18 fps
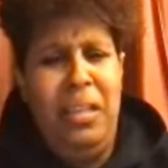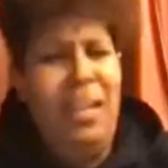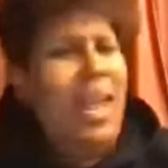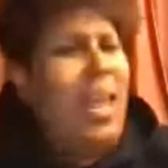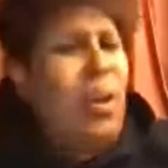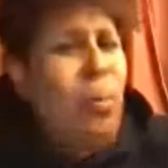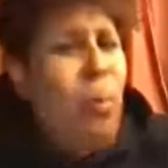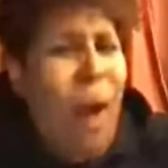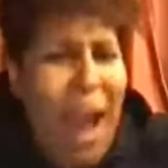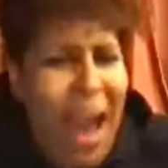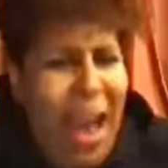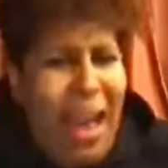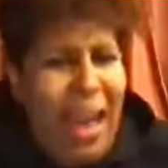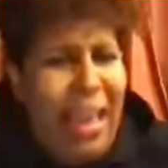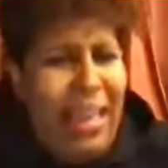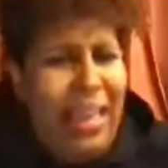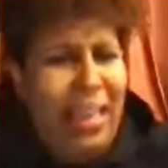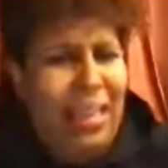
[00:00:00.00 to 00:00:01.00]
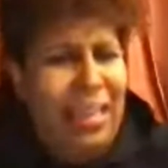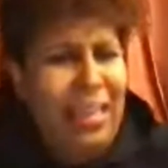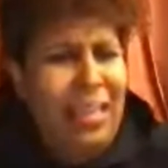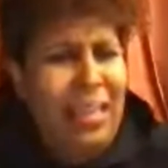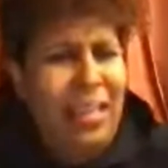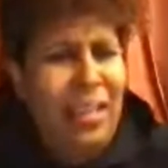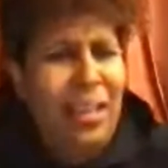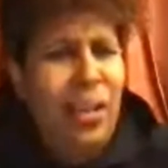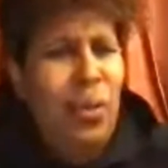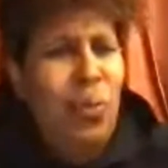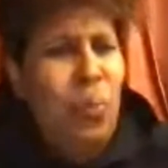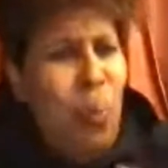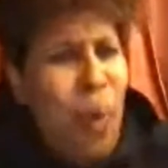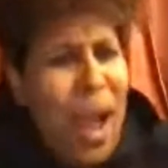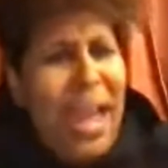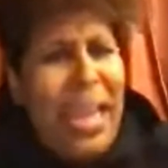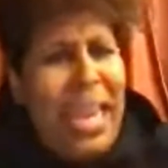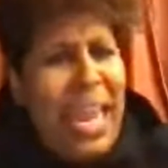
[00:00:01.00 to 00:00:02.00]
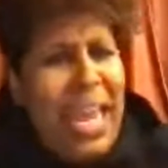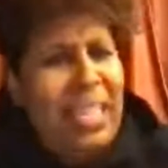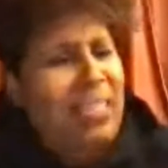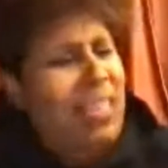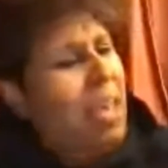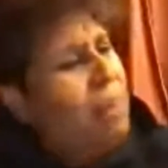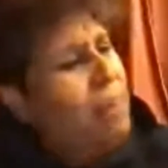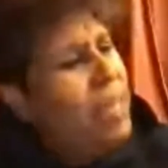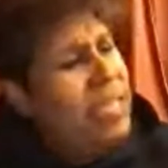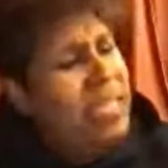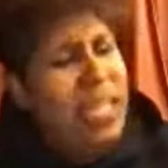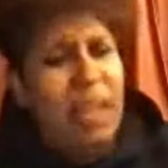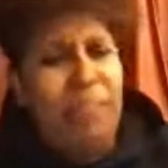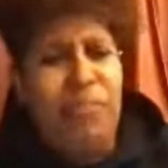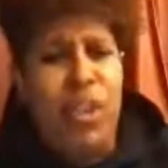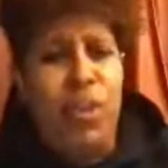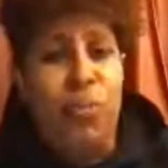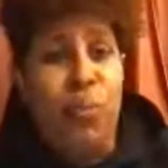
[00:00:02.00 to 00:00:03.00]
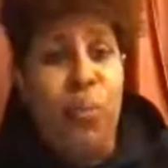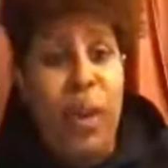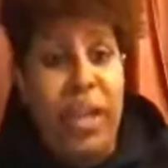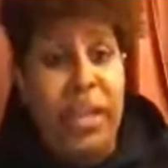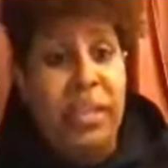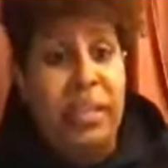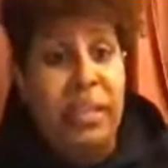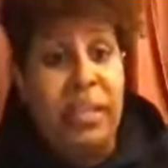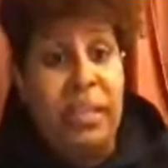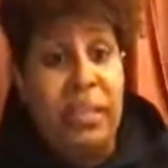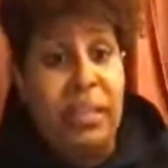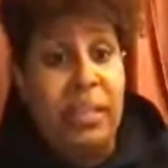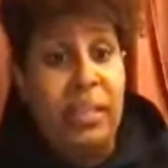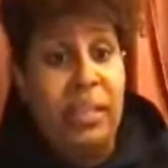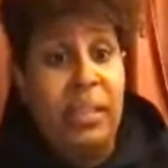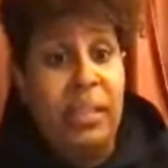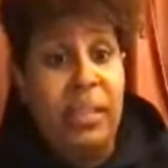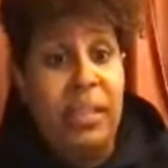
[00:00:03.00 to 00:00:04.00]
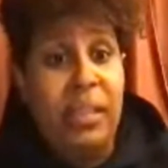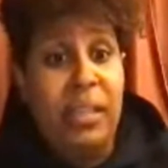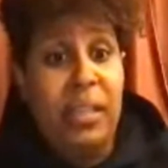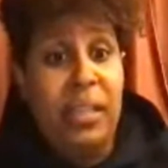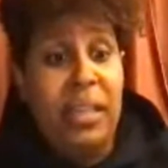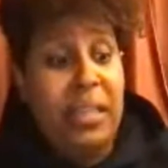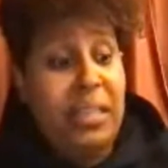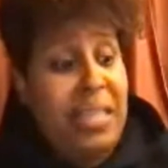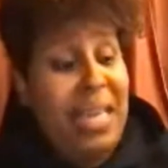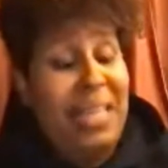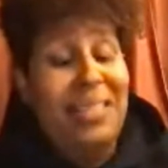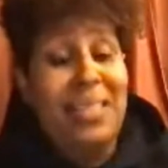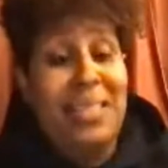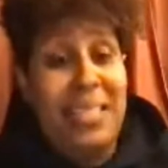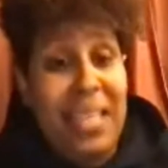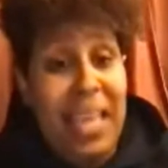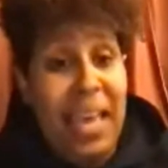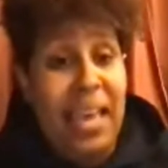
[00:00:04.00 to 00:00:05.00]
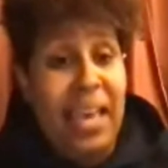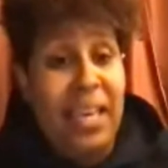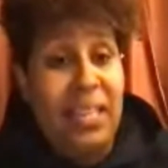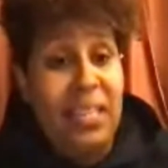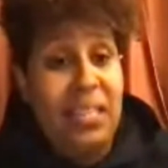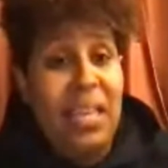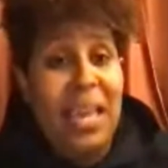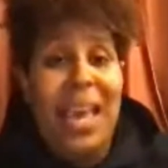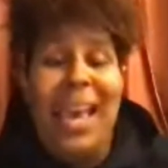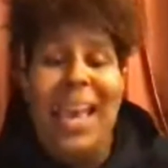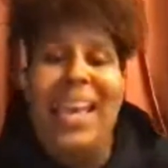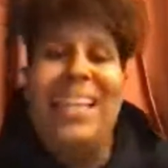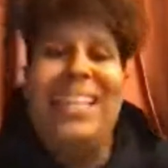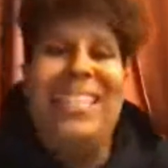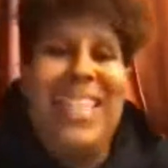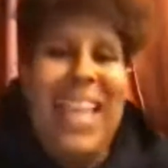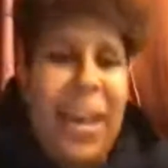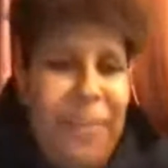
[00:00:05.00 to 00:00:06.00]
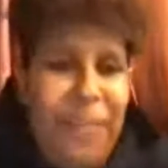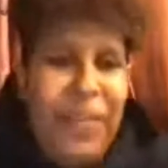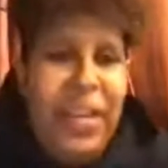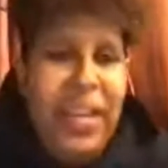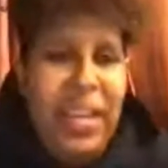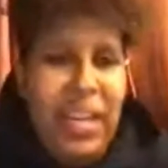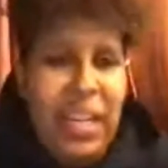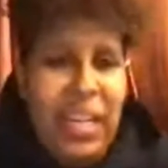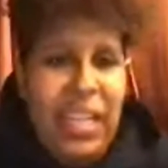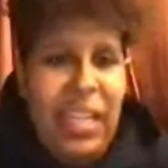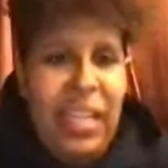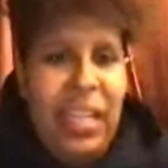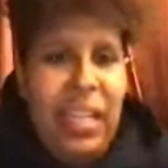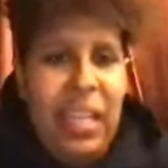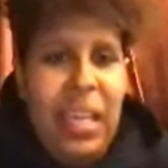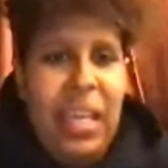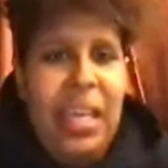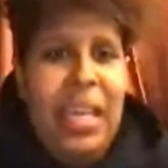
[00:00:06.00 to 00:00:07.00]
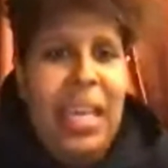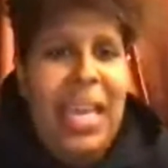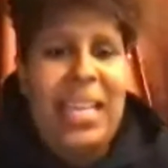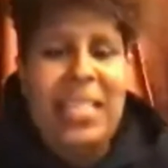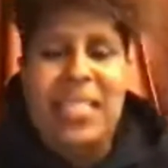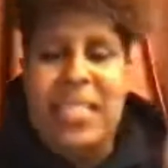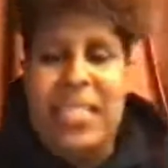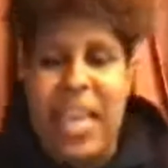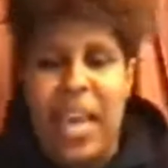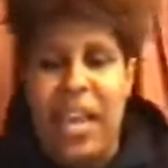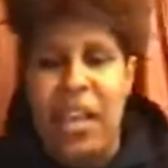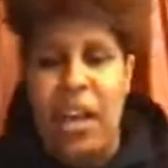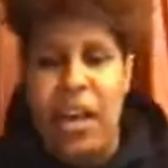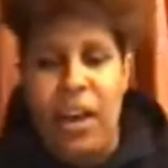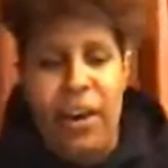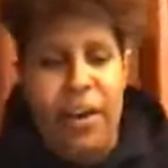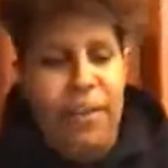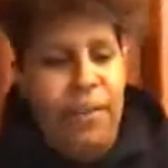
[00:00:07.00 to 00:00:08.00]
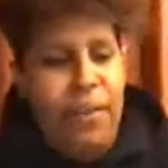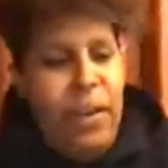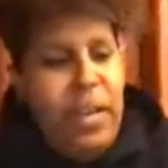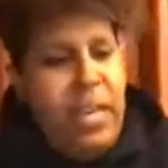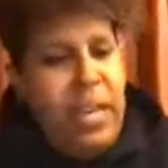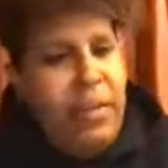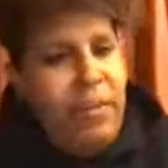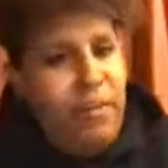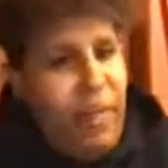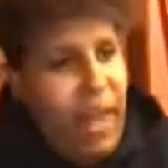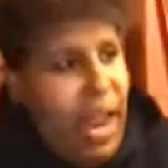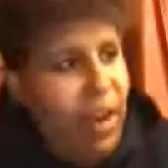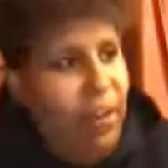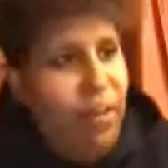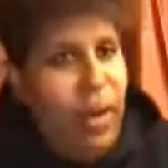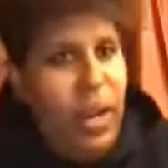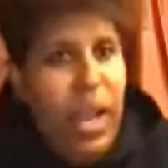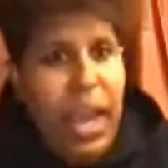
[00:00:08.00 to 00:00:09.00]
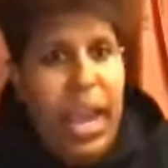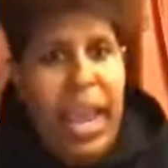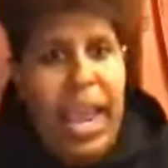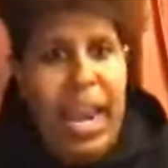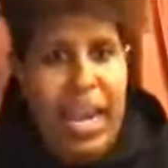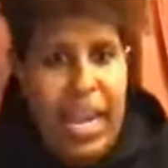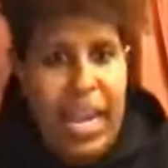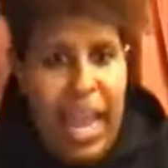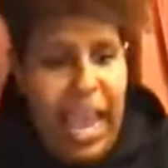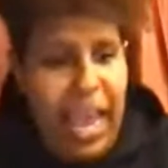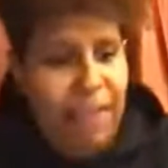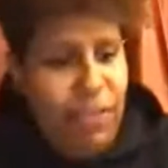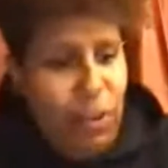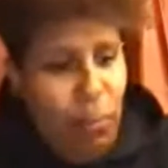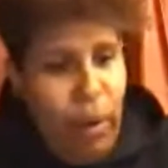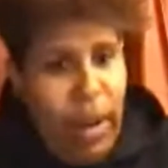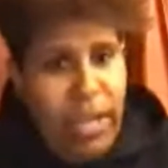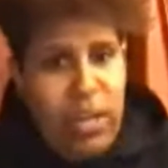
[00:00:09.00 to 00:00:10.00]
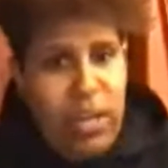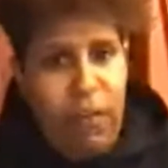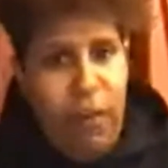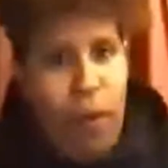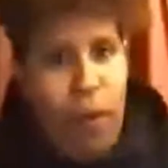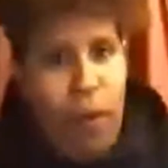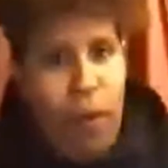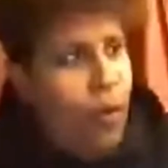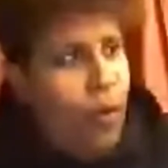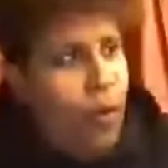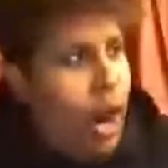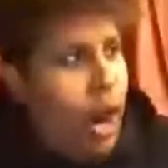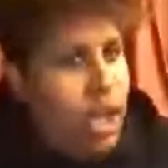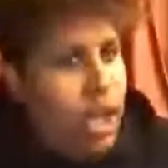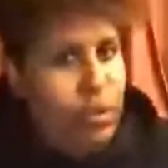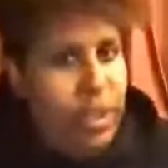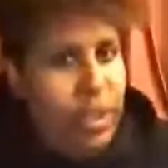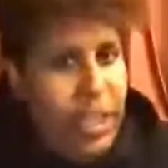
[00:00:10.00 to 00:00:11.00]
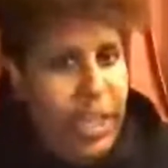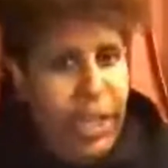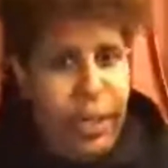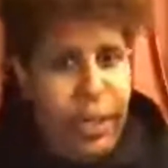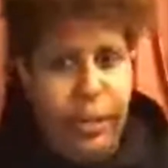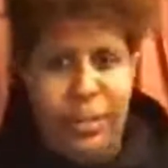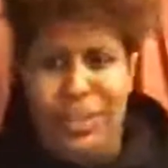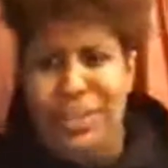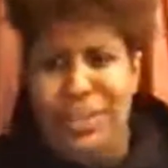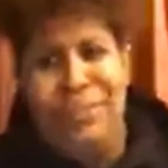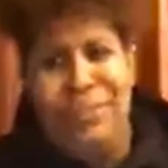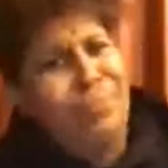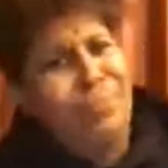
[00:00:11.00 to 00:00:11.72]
Like, why? Why can't that be something written that says indefinitely instead of if they have the right to vote for 100 years?